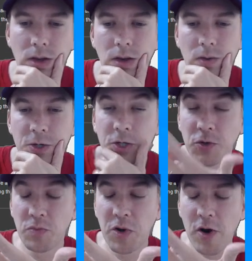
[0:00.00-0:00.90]
Which
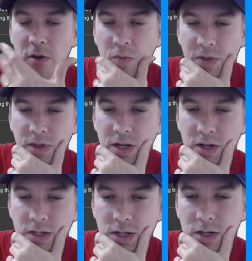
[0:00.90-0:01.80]
should pair up with
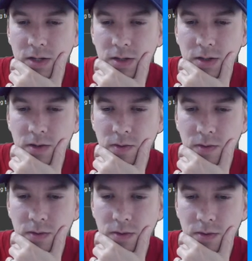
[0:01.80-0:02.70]
that
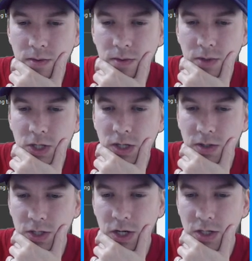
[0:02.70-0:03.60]
shield
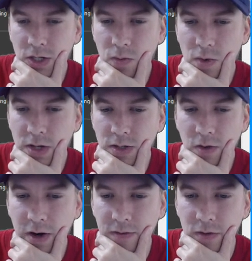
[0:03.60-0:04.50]
changing red
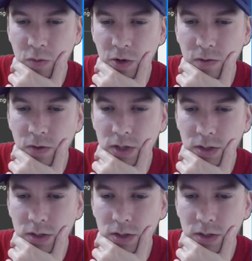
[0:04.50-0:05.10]
graphic pretty well.